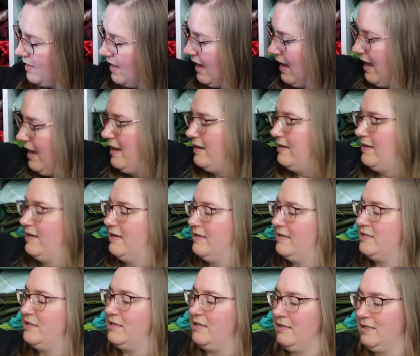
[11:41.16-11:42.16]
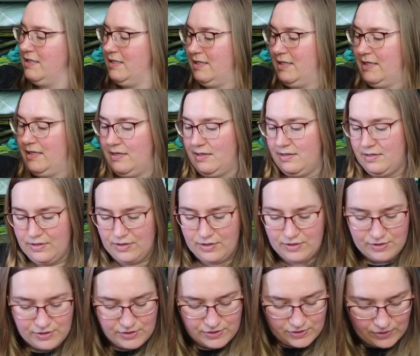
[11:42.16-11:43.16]
And it is just
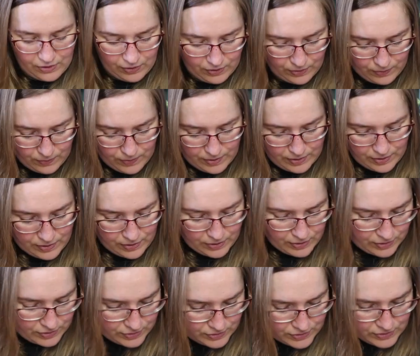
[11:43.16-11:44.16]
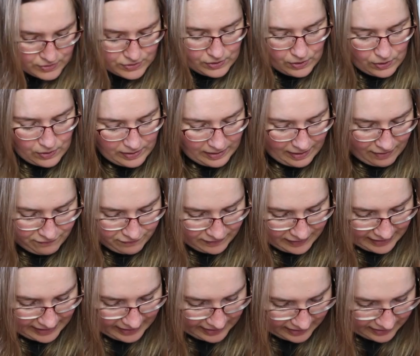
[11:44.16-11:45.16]
so
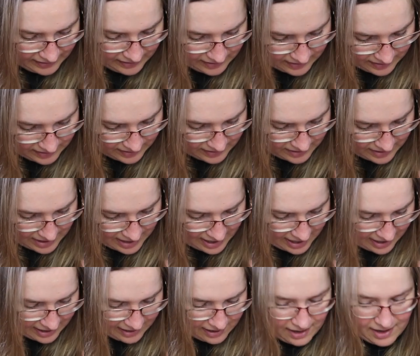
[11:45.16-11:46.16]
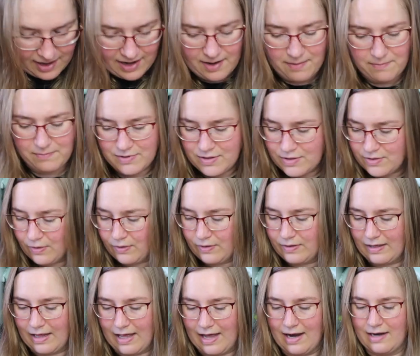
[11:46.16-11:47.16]
lovely, and I am so
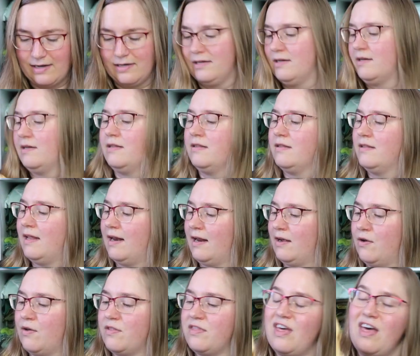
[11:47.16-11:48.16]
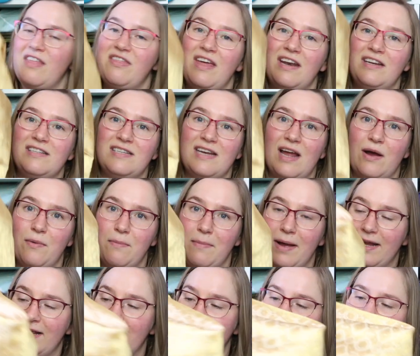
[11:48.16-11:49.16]
glad that I got that. That is now in
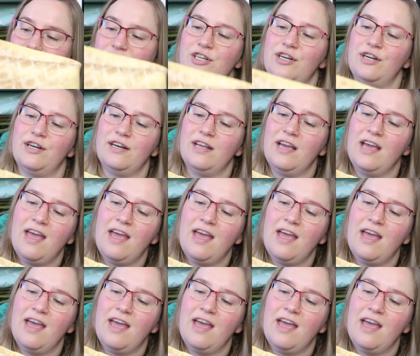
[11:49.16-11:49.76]
my collection.